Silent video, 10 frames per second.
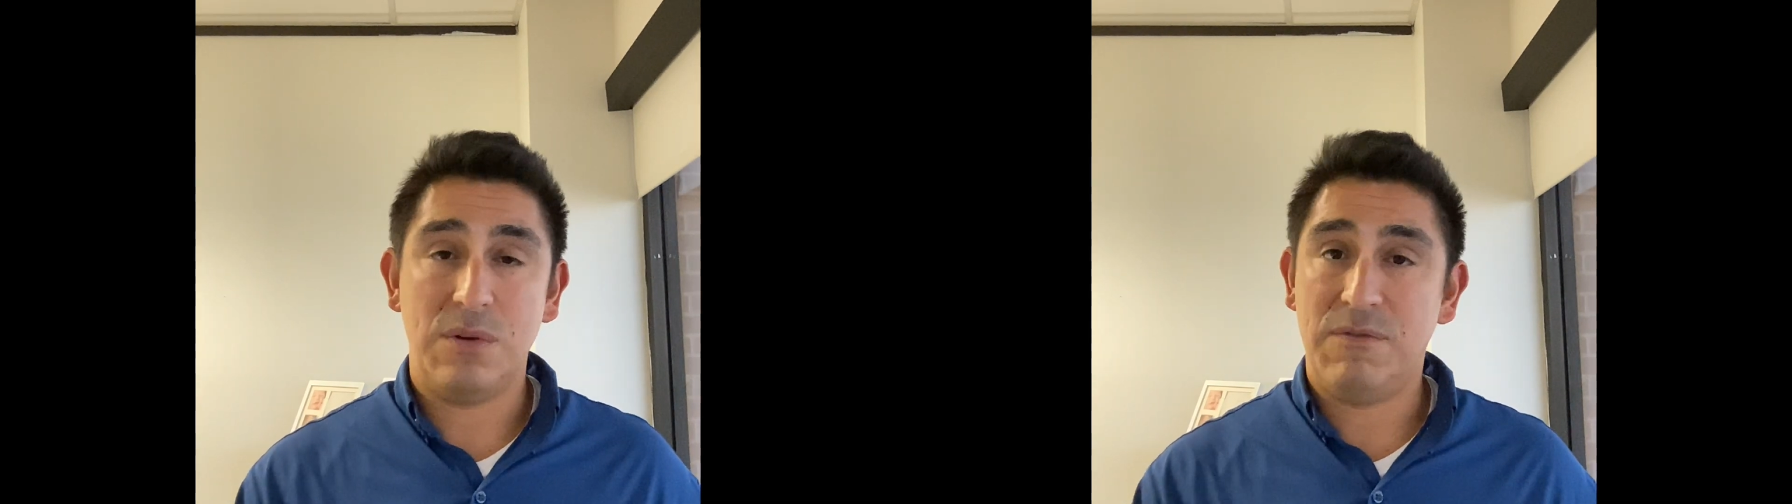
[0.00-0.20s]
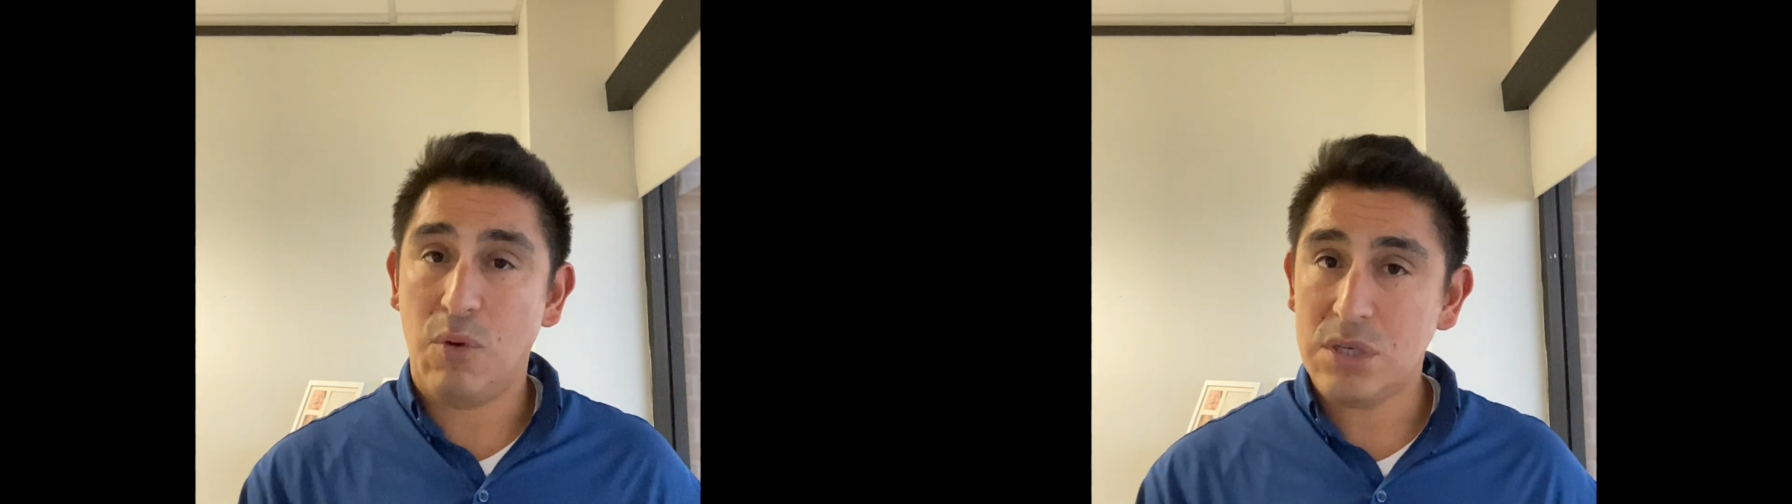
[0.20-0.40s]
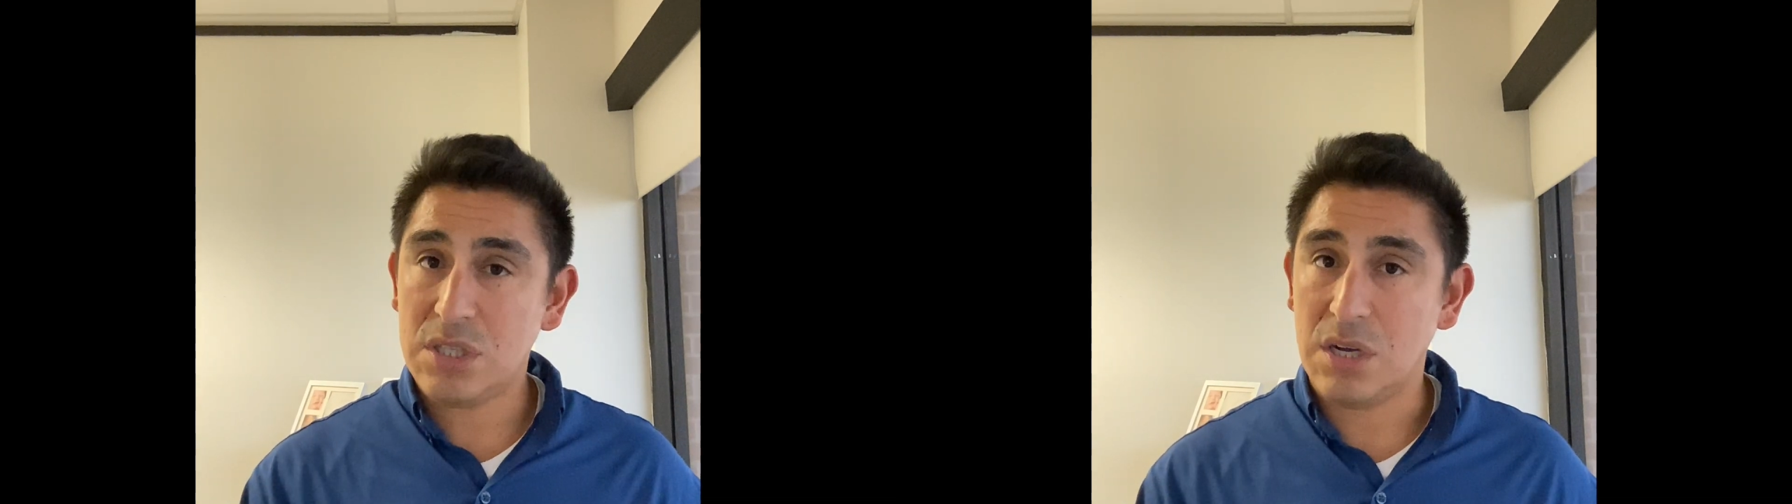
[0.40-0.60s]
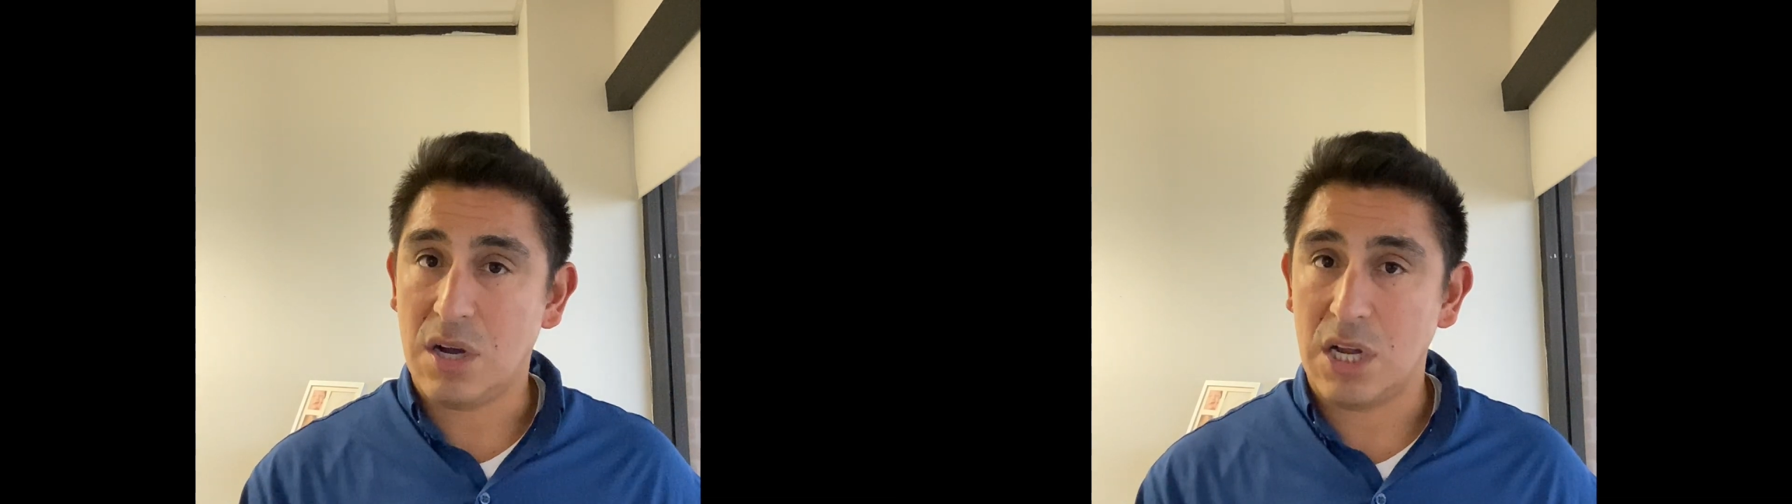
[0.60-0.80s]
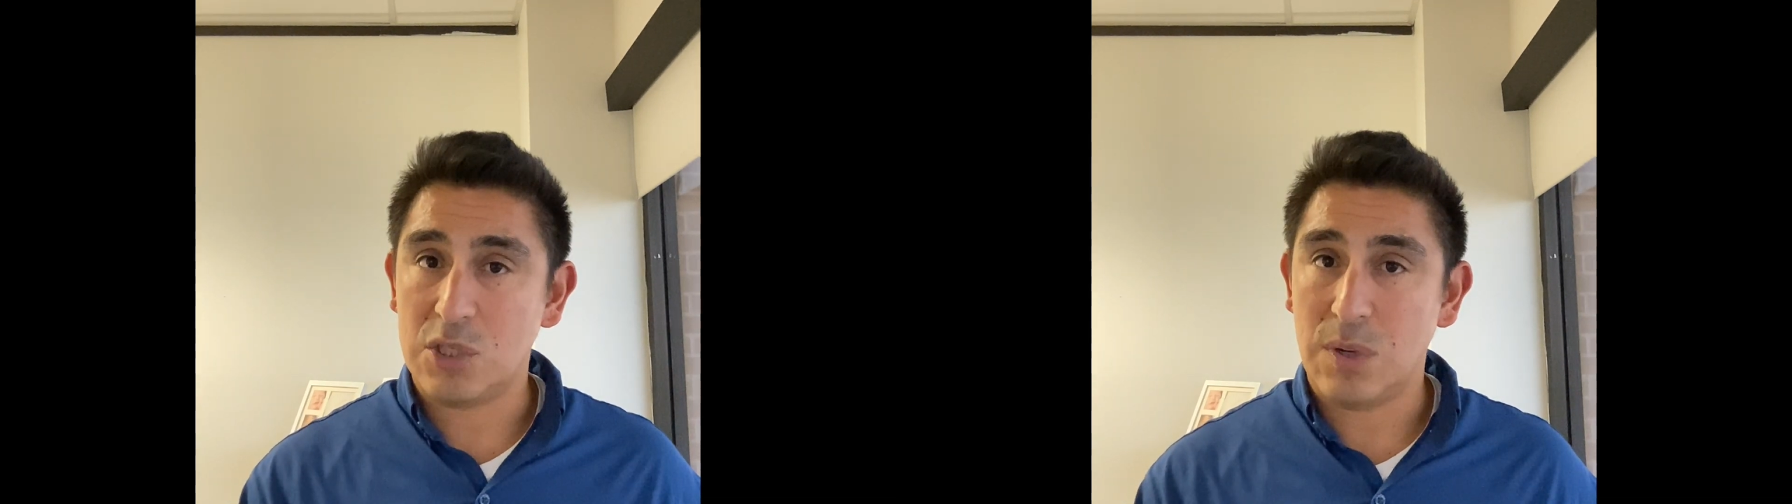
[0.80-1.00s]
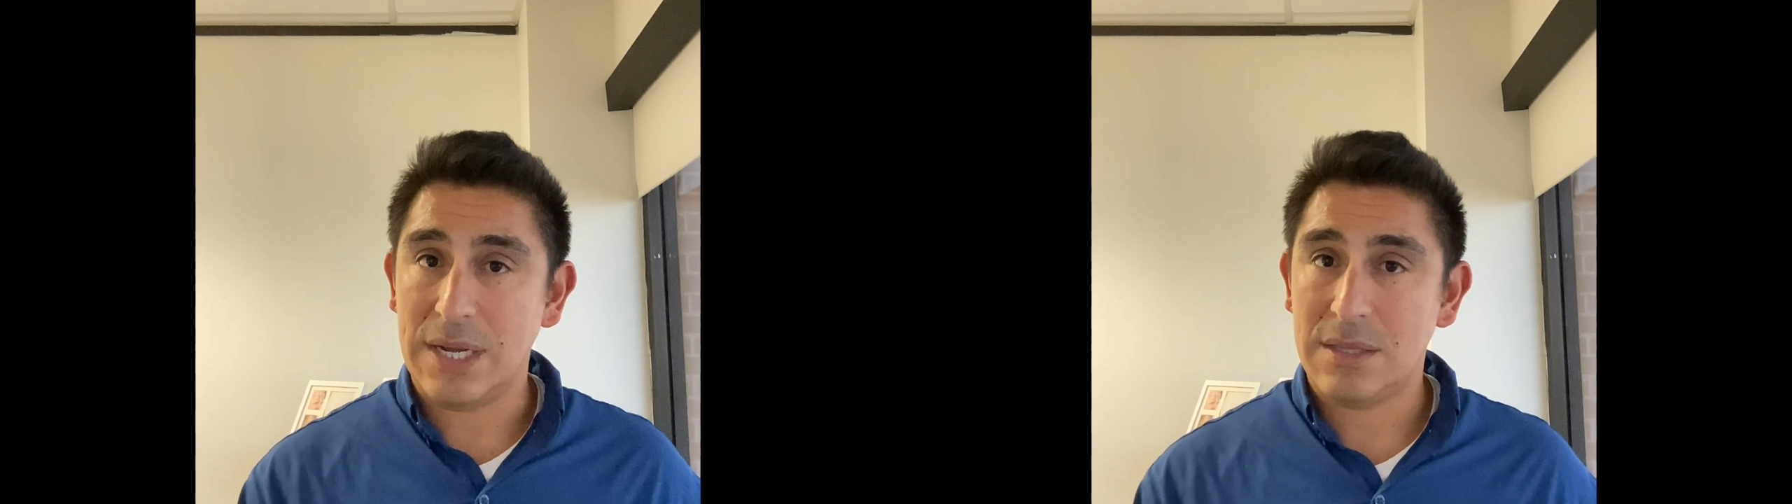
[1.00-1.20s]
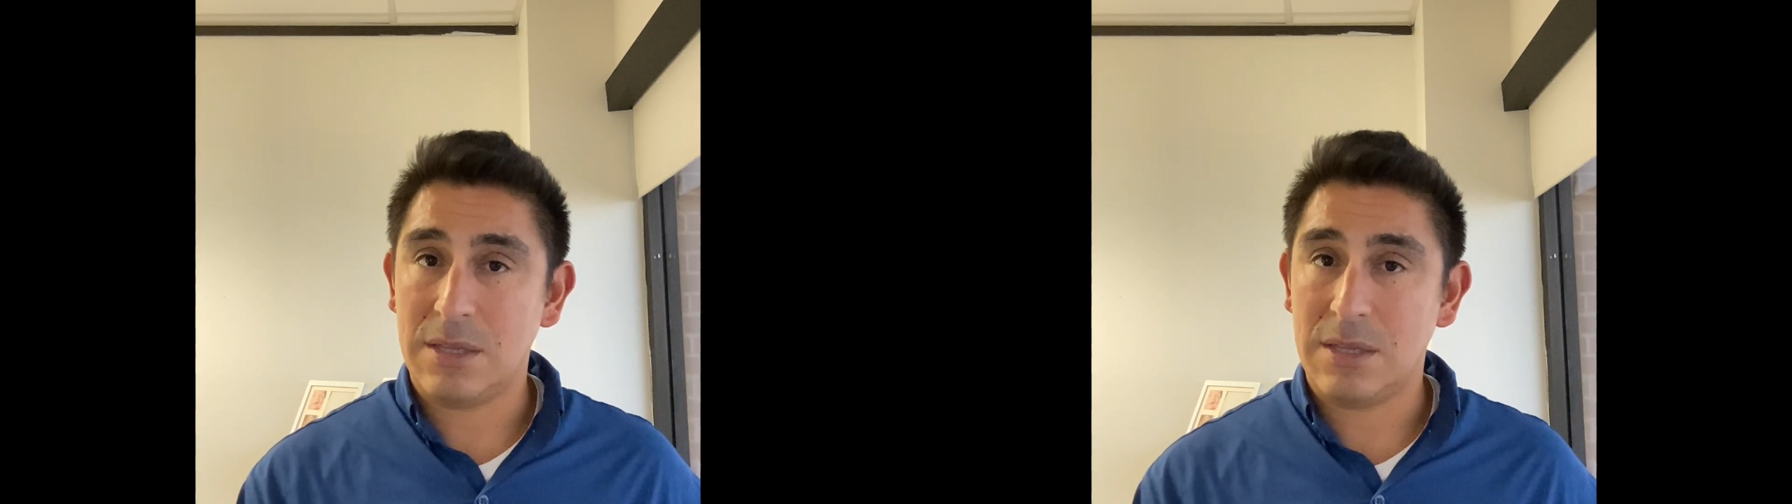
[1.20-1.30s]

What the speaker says: enforce the contract,